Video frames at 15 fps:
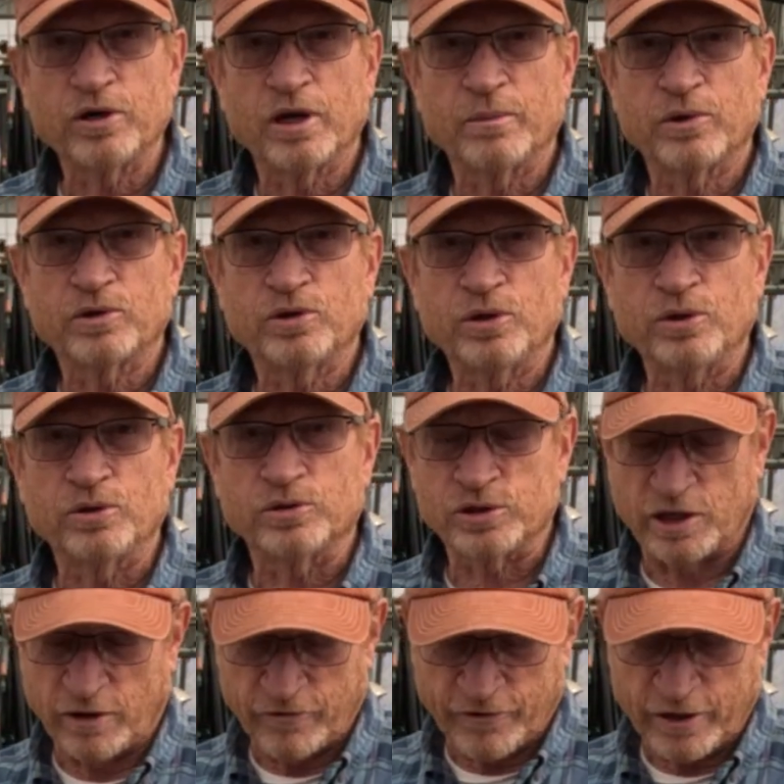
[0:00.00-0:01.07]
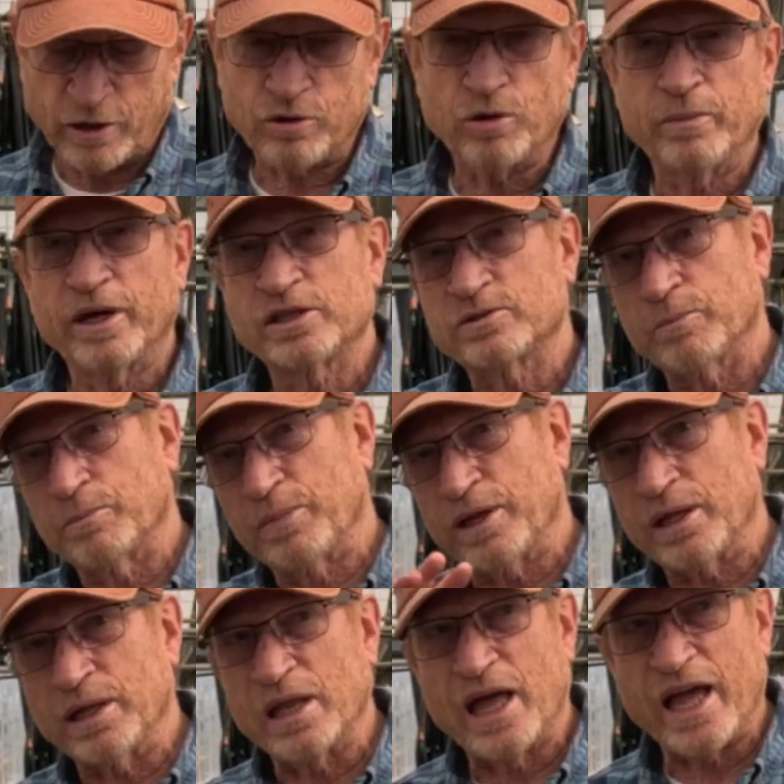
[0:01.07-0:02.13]
number 2. Now Felco makes a
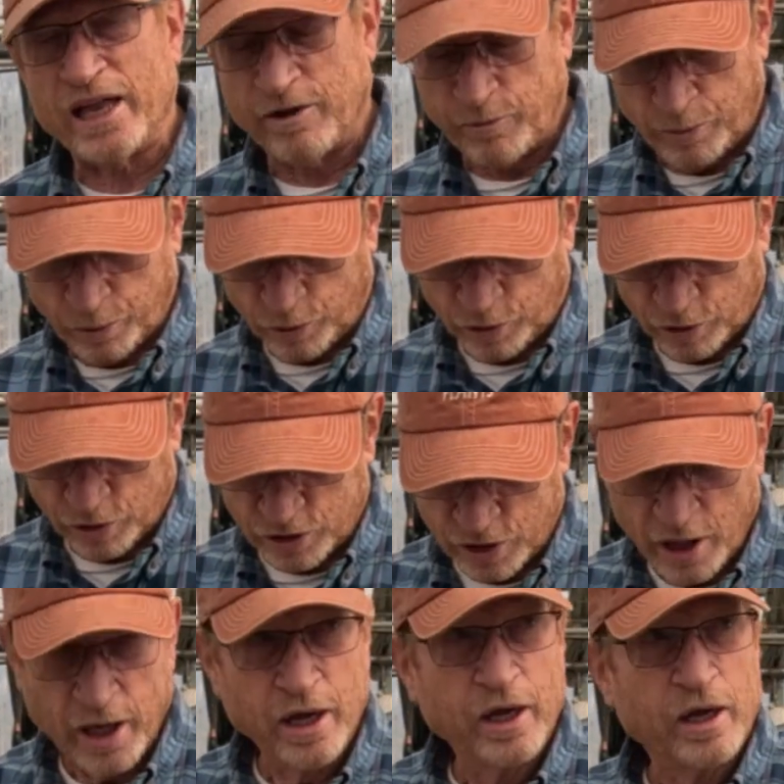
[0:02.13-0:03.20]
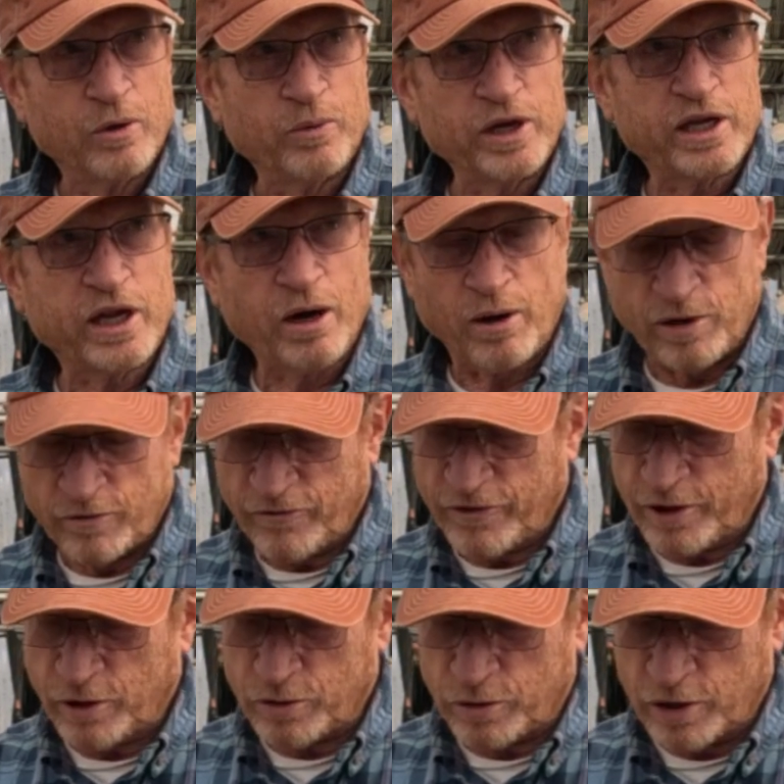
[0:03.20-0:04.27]
big line of pruners. We carry the
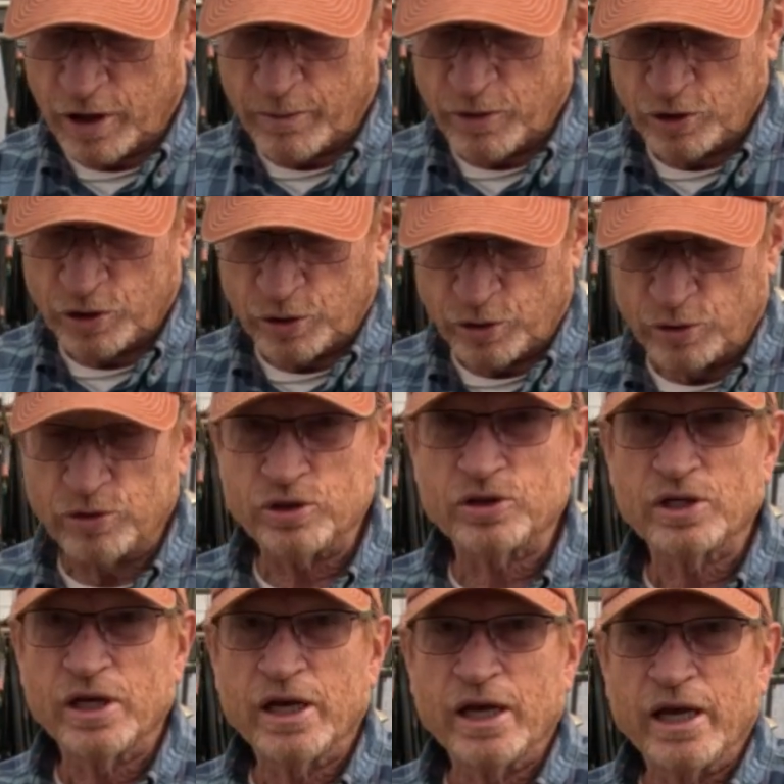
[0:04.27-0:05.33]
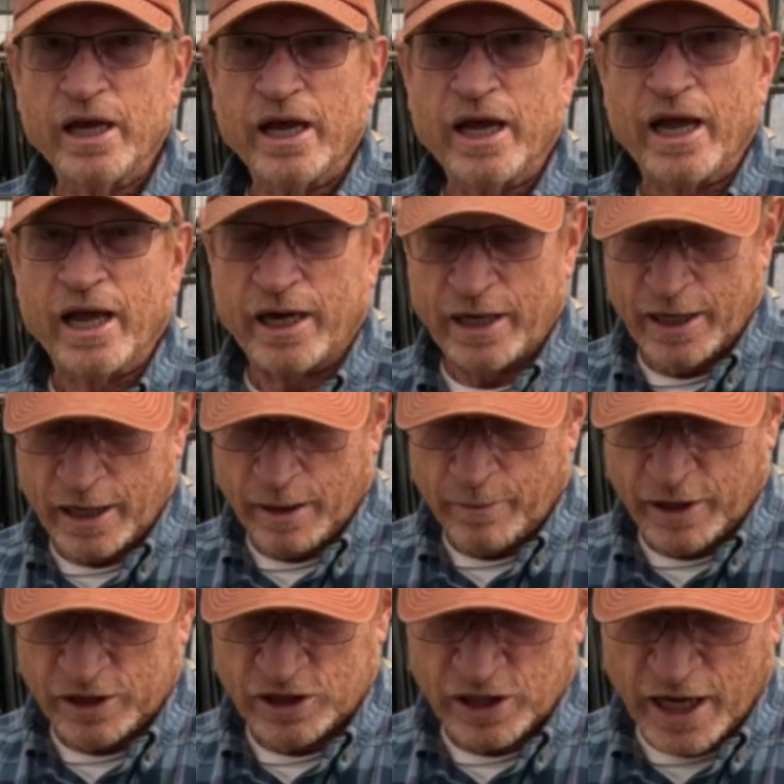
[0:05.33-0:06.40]
Felco number 2s, and
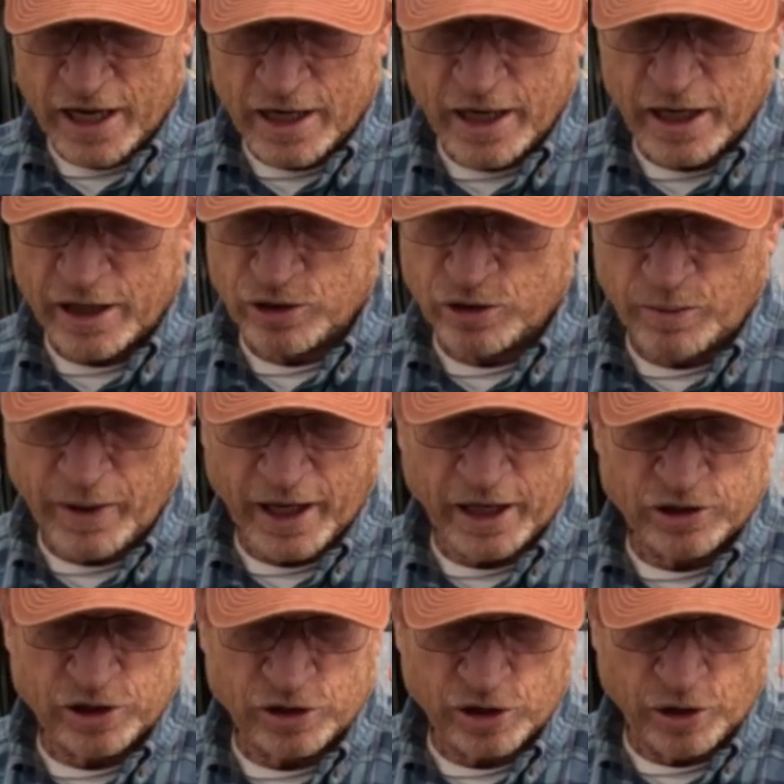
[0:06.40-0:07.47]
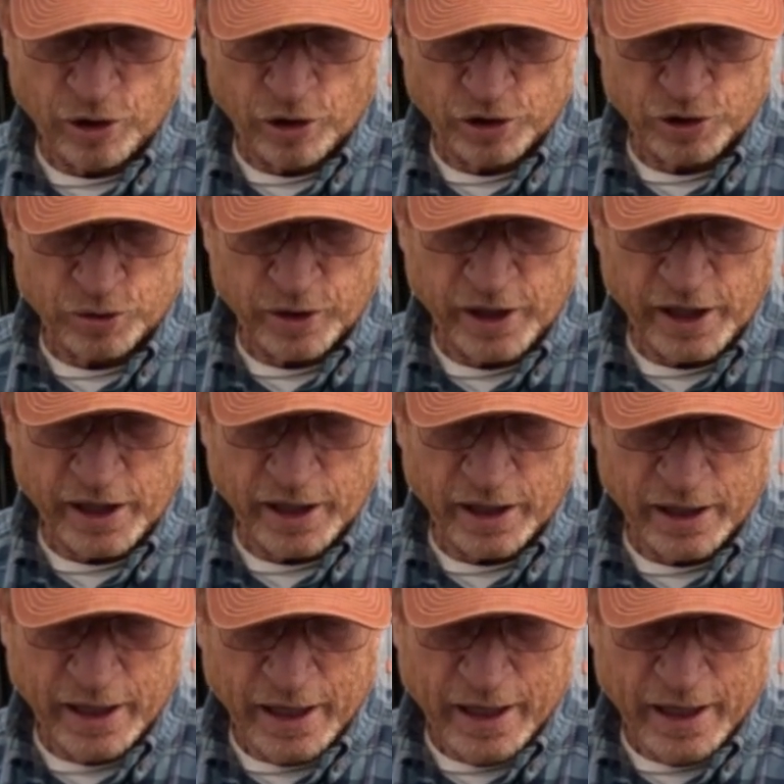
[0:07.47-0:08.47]
my son does, who manages the nursery, and